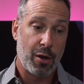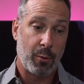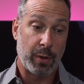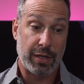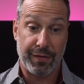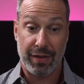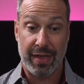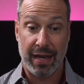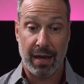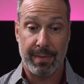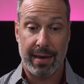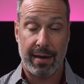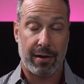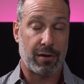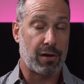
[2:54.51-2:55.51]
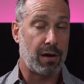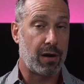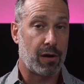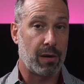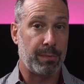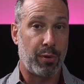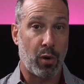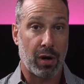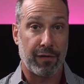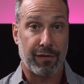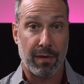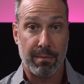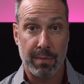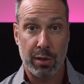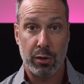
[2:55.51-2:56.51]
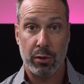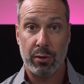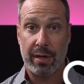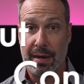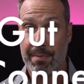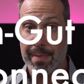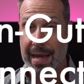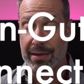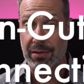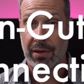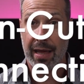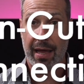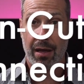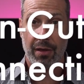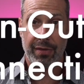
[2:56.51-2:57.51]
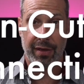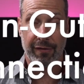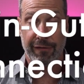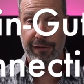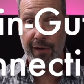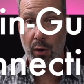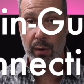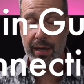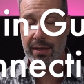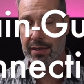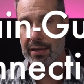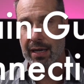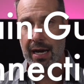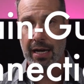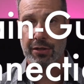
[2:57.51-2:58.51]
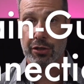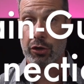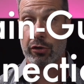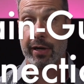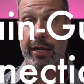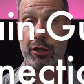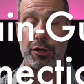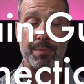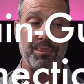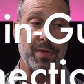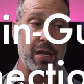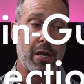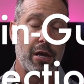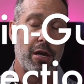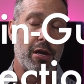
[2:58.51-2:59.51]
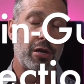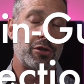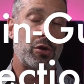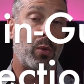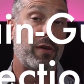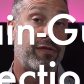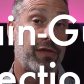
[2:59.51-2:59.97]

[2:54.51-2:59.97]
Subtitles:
which, if you think about it, are important for mood and mental health and focus and concentration. So when